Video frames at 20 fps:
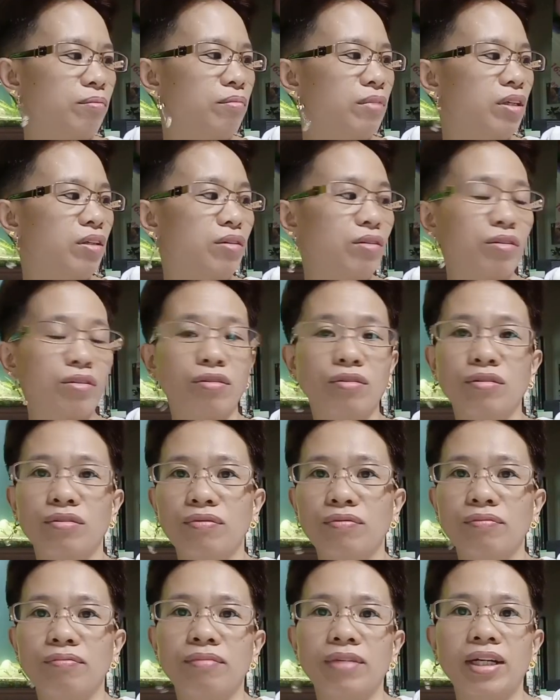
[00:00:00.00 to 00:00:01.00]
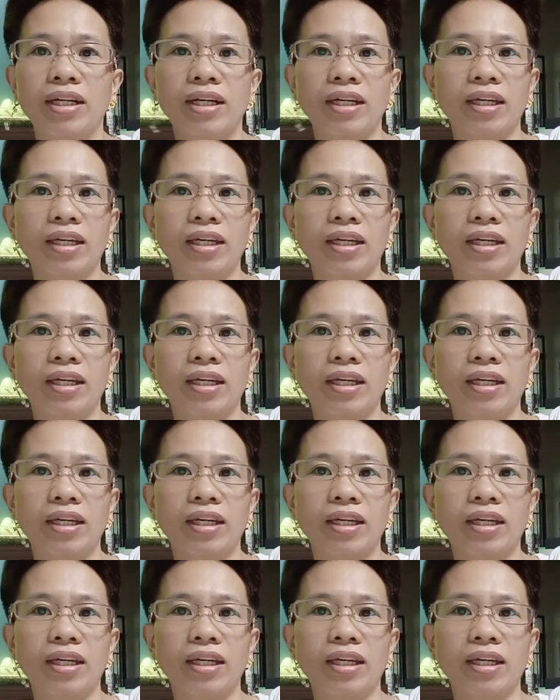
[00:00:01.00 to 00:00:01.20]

Because of my